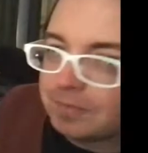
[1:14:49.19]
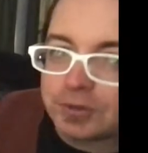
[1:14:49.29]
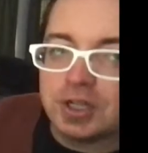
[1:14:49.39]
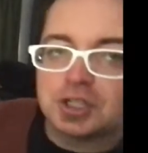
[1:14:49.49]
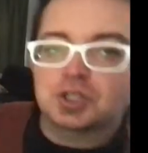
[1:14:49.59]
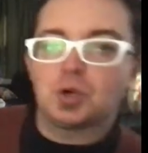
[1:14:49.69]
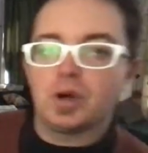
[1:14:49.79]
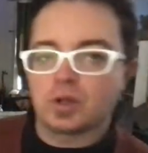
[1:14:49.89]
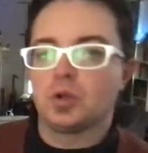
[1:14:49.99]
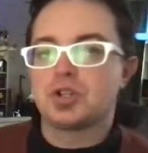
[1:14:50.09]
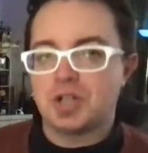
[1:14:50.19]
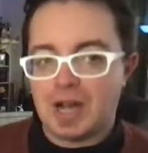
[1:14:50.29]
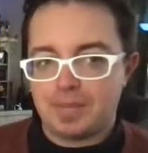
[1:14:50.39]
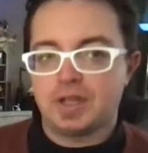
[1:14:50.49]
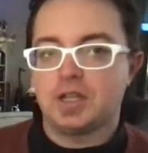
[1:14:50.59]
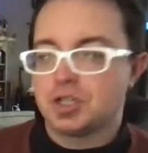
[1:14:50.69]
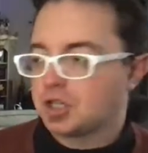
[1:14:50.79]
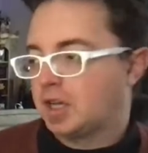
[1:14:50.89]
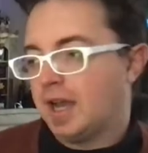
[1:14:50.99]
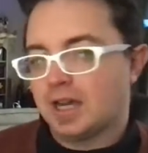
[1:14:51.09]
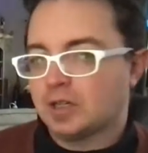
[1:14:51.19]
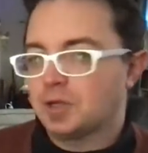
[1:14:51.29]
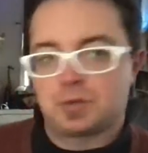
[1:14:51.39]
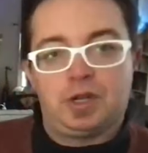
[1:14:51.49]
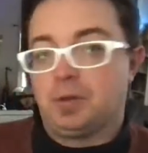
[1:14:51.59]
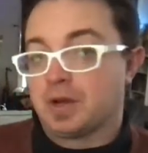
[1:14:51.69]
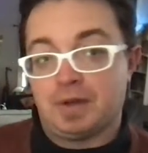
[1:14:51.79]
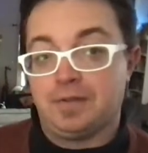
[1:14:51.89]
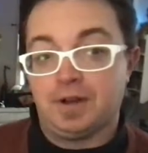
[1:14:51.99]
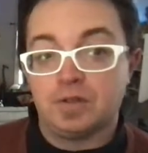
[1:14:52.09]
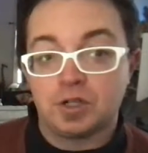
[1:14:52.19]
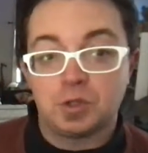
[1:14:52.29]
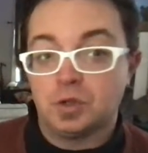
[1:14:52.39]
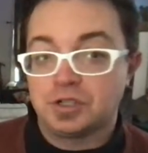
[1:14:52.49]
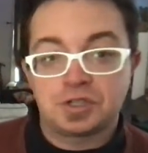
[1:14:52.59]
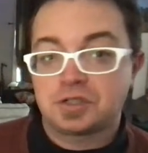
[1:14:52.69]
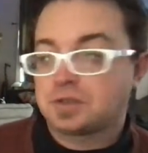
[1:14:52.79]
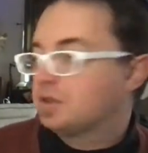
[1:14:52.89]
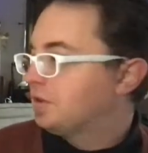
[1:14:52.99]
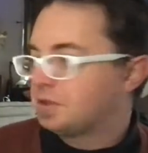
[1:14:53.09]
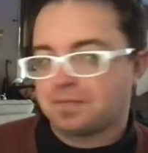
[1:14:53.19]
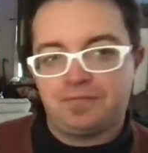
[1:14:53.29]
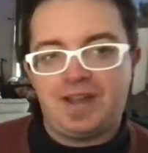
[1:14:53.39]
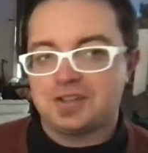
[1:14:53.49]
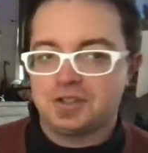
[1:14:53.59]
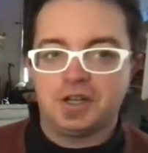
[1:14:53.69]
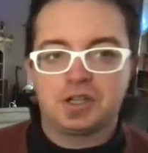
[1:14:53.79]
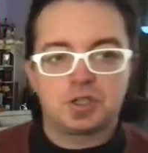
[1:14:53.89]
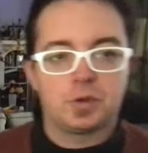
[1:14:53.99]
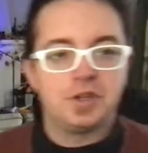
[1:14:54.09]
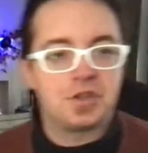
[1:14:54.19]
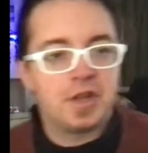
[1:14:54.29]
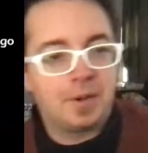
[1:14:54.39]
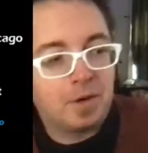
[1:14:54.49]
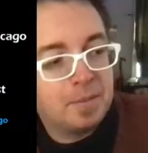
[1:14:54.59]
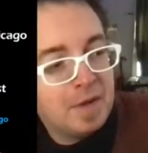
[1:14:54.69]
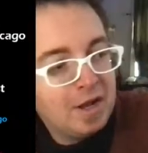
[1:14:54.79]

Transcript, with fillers: for historical shopping in Chicago. It's really one of my favorite tours. There's, uh, there's fascinating stories in that one.